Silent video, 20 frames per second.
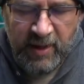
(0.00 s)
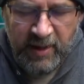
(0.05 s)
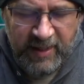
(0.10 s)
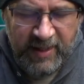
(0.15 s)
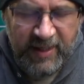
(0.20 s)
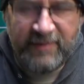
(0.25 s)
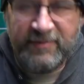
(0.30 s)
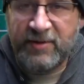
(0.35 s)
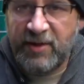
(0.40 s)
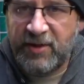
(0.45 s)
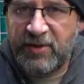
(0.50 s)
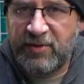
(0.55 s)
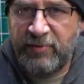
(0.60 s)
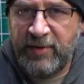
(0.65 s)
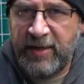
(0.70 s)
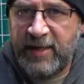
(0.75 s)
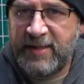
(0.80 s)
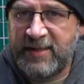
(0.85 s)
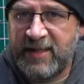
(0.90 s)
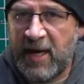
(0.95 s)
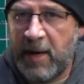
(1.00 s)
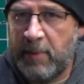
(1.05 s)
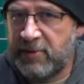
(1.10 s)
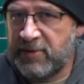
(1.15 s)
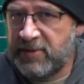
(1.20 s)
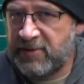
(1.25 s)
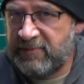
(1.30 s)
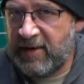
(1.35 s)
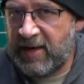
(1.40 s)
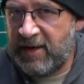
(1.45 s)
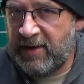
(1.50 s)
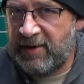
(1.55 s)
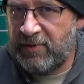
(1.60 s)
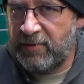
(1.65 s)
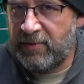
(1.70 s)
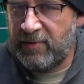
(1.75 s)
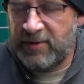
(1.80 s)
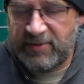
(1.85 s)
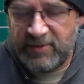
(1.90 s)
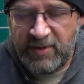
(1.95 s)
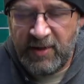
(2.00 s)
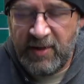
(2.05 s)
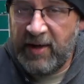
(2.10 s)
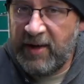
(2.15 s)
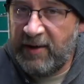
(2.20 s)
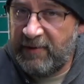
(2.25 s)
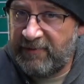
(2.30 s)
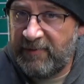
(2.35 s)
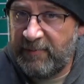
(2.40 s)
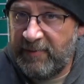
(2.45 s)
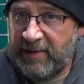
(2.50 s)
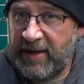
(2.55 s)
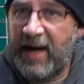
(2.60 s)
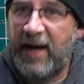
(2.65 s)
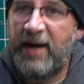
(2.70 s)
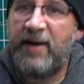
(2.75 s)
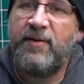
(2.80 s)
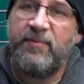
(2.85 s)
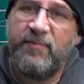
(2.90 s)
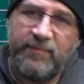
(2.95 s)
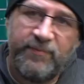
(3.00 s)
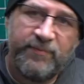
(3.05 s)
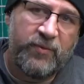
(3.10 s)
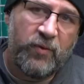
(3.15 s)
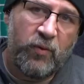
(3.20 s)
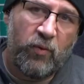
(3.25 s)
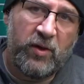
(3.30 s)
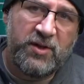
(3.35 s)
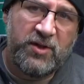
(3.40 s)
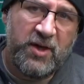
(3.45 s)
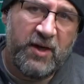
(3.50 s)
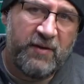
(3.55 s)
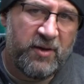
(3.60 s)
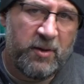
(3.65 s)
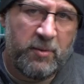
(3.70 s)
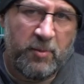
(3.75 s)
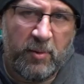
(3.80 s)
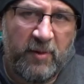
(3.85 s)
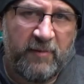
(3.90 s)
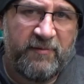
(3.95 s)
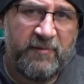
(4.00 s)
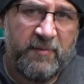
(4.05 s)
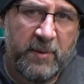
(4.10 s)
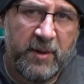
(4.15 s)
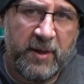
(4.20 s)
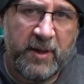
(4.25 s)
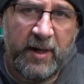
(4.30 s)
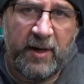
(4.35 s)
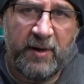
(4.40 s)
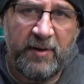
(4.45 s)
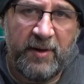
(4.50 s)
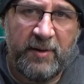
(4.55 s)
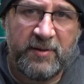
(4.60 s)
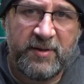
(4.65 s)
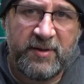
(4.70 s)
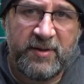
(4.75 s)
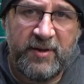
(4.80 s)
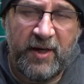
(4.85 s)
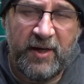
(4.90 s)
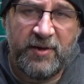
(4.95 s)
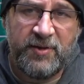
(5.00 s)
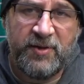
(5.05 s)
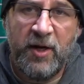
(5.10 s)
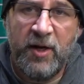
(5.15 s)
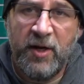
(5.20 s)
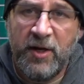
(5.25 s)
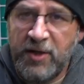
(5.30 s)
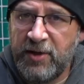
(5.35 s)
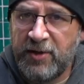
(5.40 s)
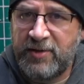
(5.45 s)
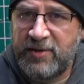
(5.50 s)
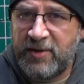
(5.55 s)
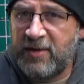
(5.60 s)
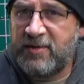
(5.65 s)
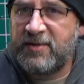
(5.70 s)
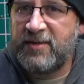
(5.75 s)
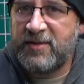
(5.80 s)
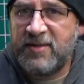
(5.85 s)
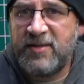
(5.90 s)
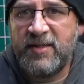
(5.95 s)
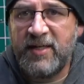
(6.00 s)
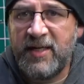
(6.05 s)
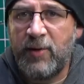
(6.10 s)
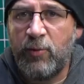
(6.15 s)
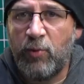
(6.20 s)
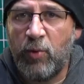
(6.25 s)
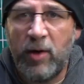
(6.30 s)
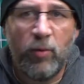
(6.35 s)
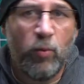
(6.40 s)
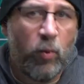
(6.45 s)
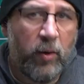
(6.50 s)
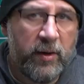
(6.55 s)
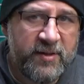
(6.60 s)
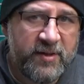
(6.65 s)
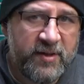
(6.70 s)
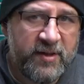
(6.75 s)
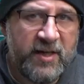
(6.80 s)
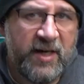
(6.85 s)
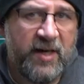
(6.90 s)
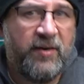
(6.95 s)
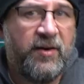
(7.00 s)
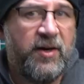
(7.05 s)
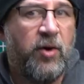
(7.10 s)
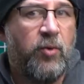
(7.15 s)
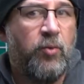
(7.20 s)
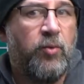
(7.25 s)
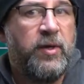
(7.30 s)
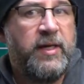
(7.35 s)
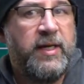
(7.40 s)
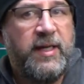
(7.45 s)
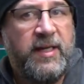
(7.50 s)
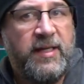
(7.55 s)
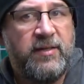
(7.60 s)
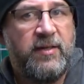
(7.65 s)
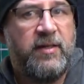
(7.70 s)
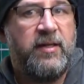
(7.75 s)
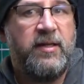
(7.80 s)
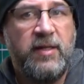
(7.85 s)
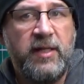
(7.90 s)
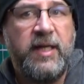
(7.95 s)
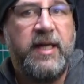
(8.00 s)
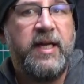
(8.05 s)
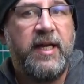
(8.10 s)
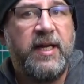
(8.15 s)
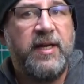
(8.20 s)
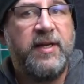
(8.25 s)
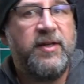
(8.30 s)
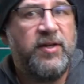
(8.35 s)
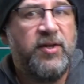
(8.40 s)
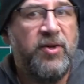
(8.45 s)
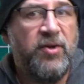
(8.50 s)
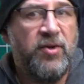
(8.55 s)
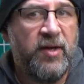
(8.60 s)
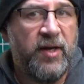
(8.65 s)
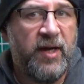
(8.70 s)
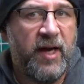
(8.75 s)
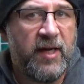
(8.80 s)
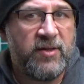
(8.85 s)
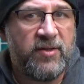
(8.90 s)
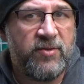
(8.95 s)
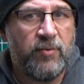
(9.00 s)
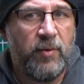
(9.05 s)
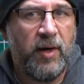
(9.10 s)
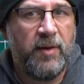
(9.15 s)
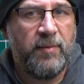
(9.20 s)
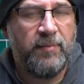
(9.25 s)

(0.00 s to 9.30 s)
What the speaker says: And he gives you 3 examples of how to do this. And from that, once you have a little more familiarity with scenarios, you'll start to see where one scenario would easily lead into the next one.